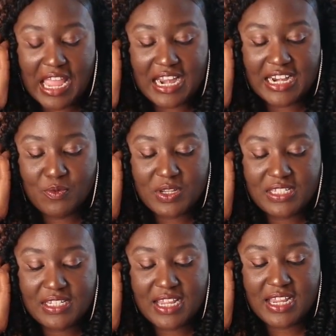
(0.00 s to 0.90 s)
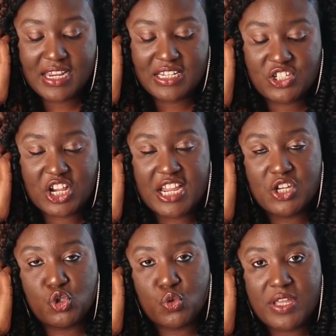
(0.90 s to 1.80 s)
And then we see Jay
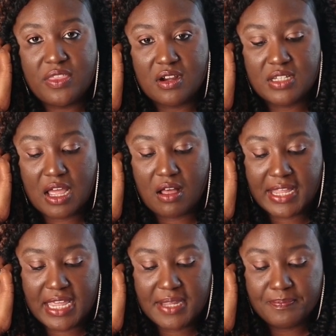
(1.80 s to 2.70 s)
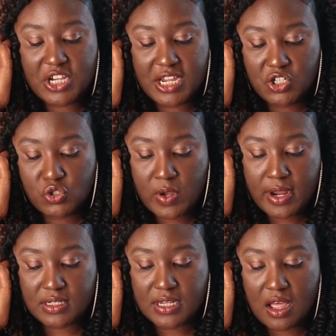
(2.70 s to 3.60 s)
and Joy, they're talking. Jay and Joy
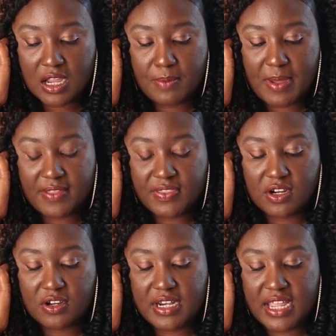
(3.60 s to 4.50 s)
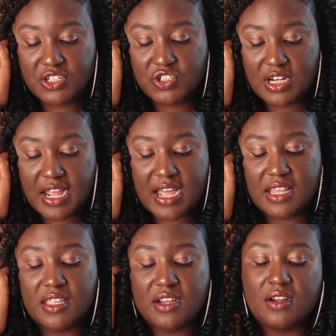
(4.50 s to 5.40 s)
are talking about their connection and how
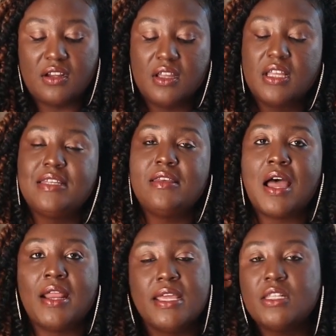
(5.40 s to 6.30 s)
they're not